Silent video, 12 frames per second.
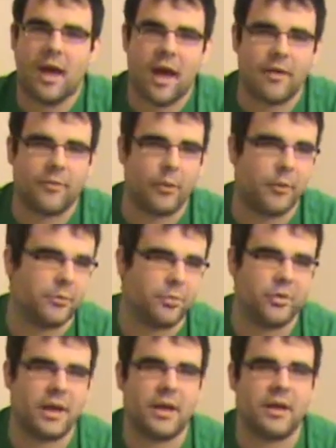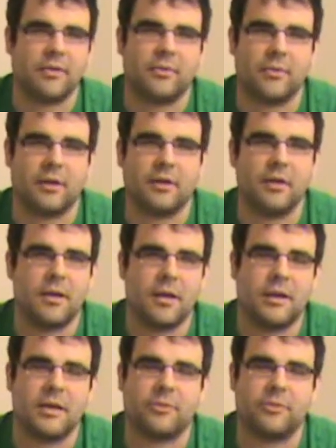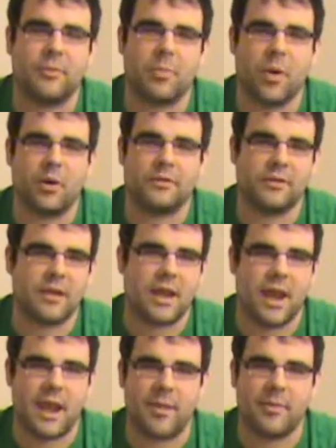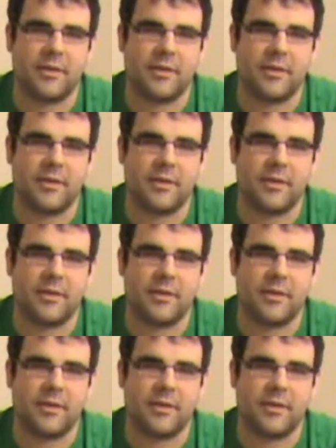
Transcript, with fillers: I've always played different different parts of the game,